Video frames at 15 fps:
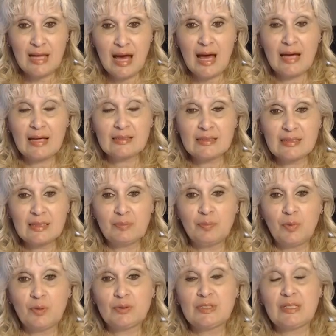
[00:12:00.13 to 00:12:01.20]
that
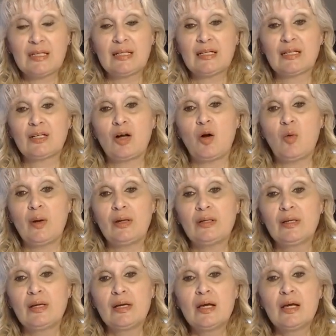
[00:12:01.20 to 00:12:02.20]
simple to get it going.